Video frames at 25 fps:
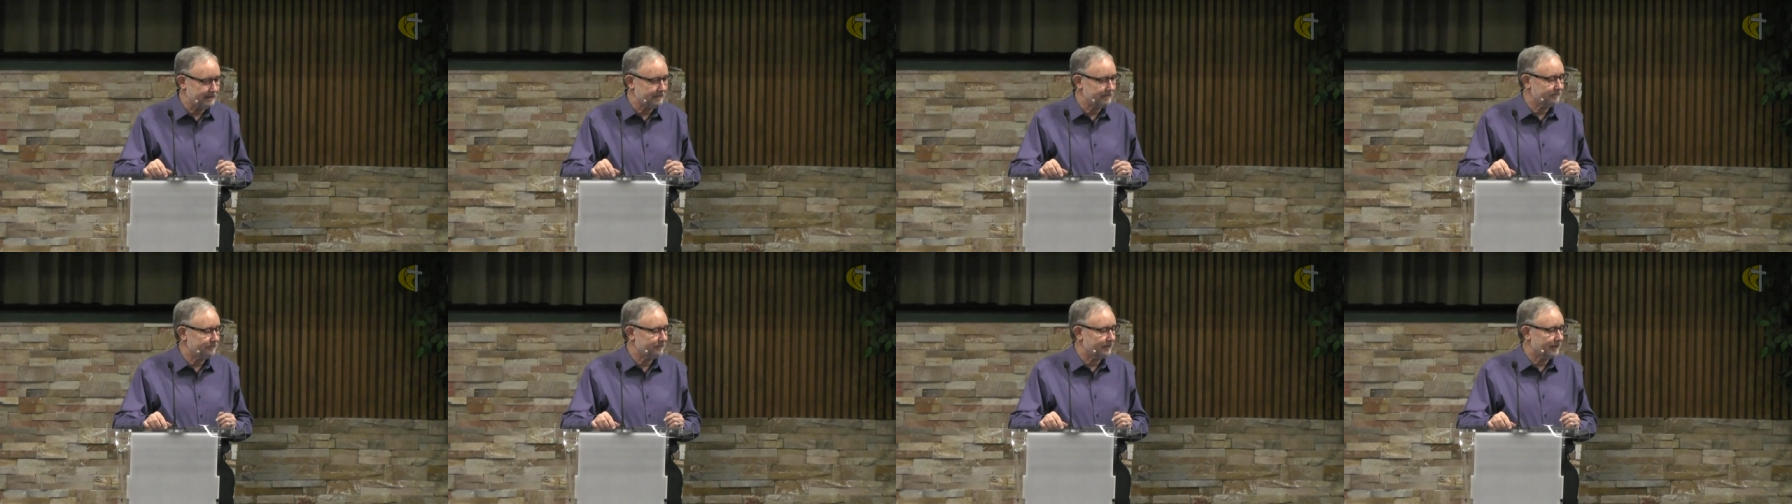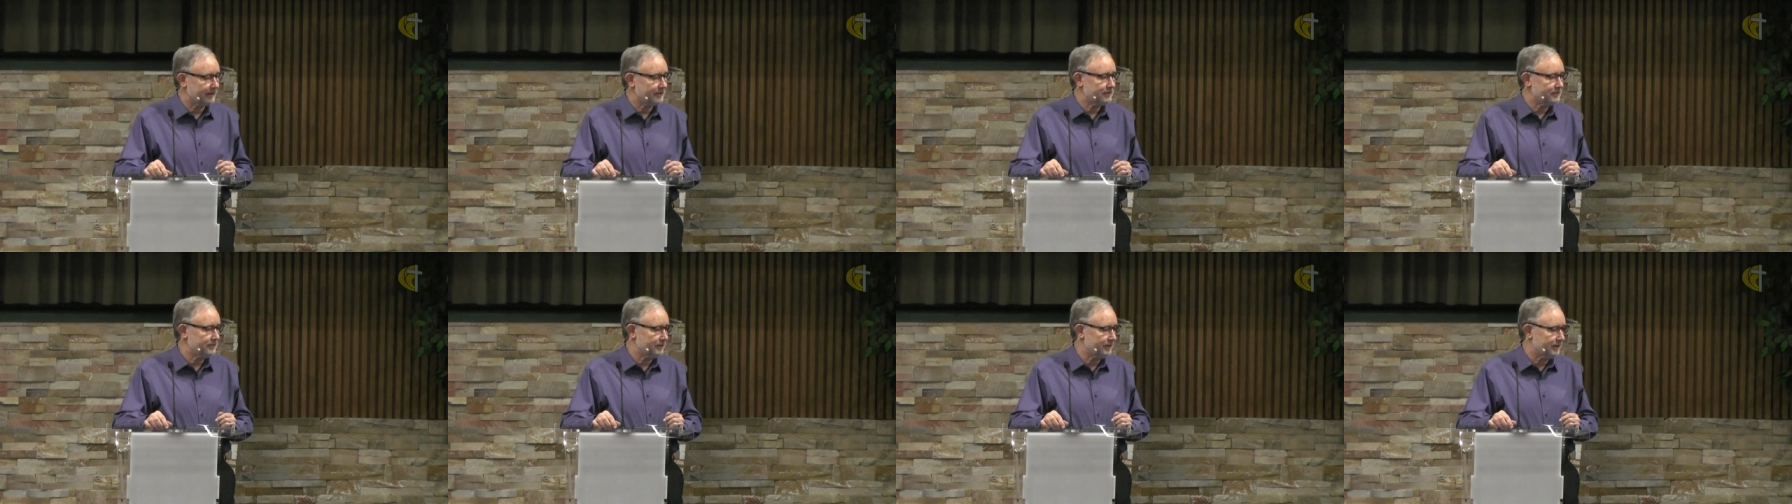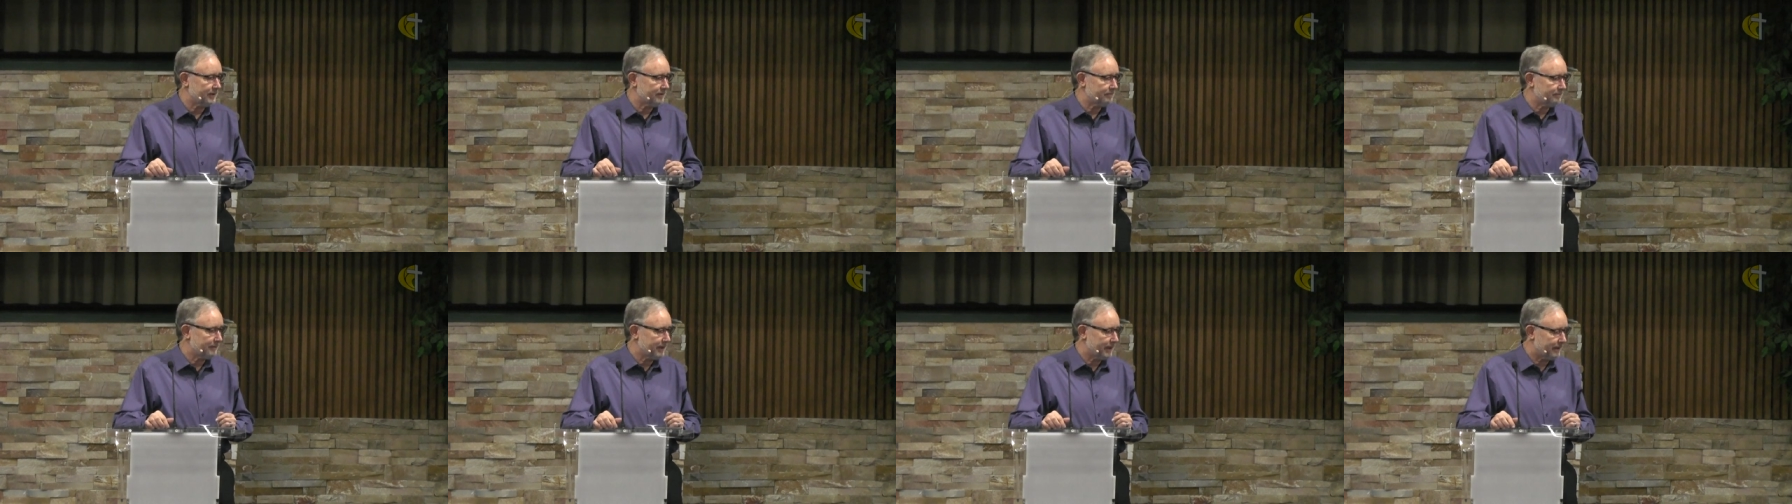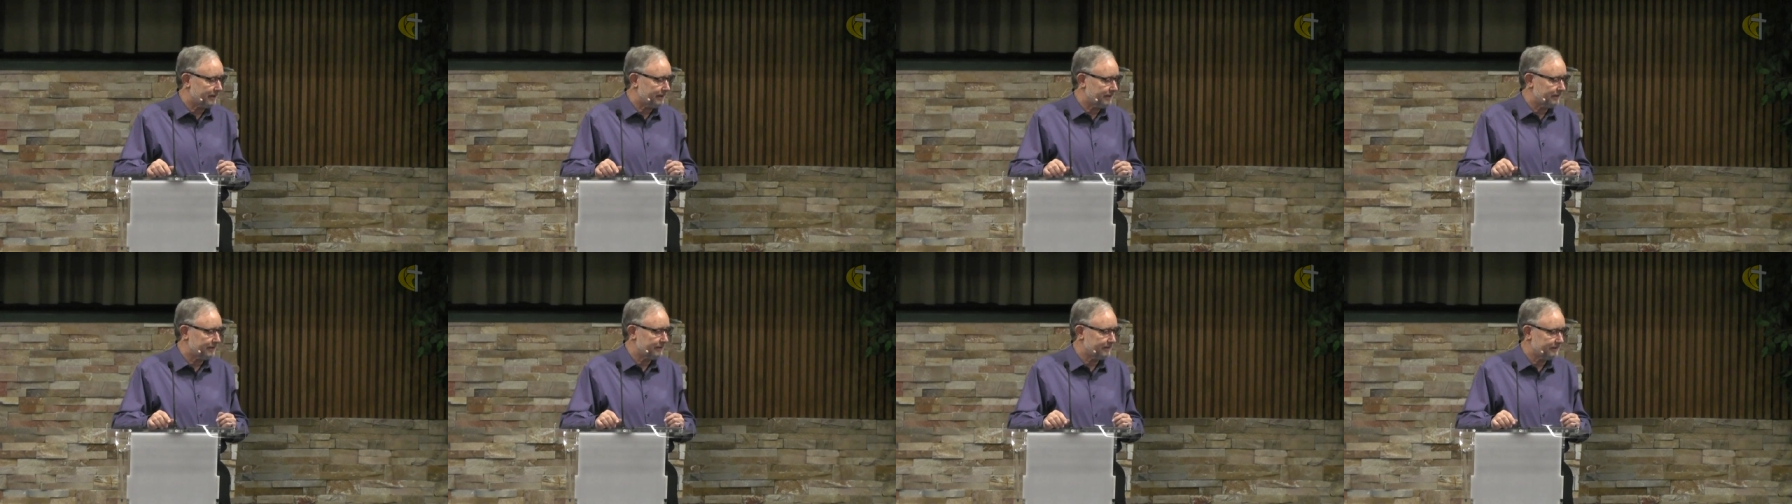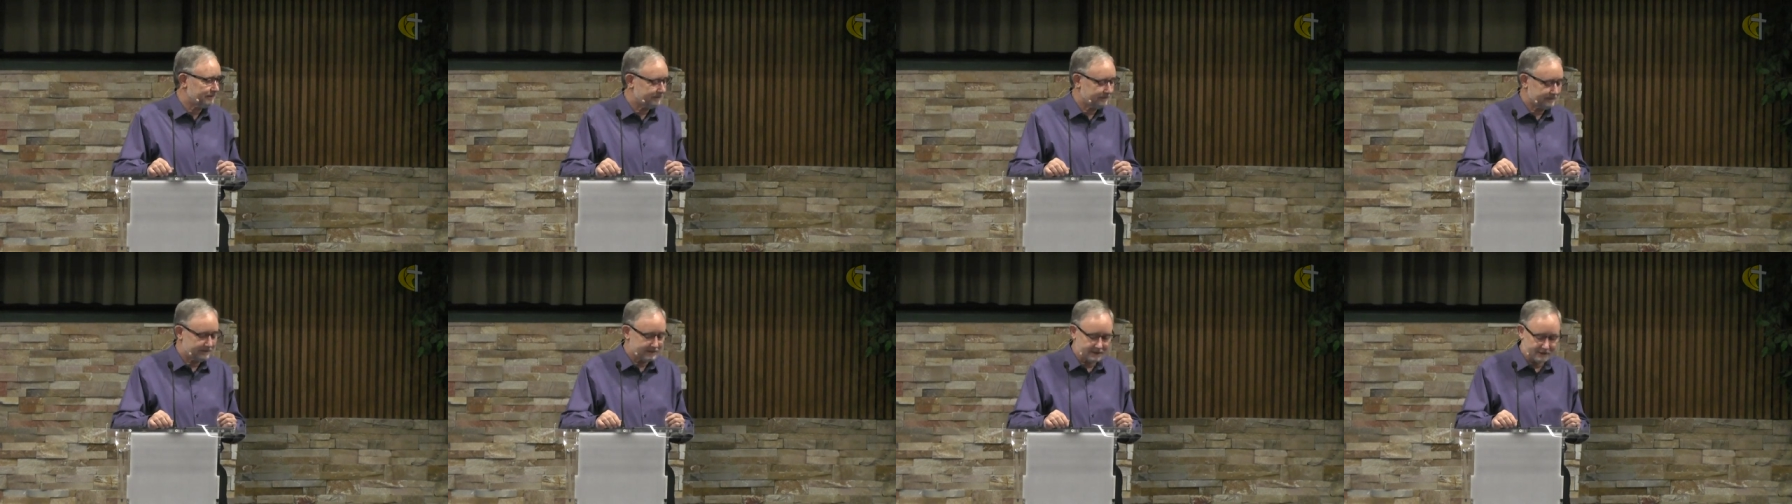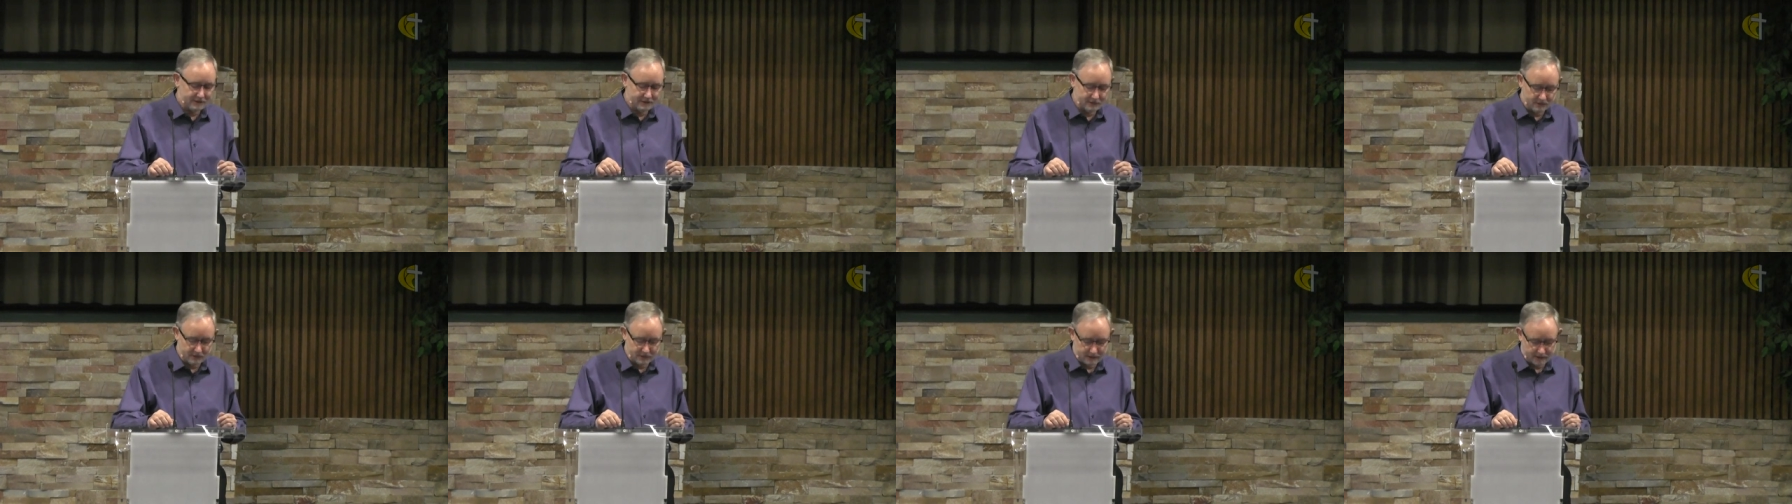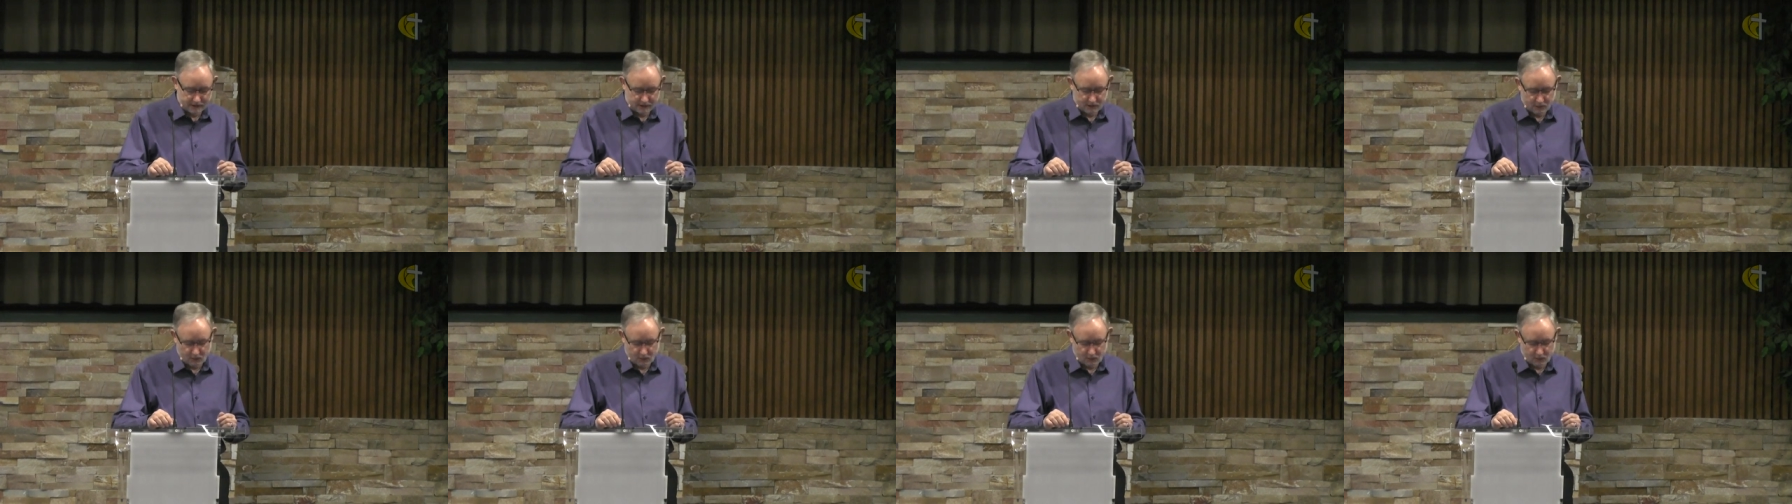In fact, you get manna and you get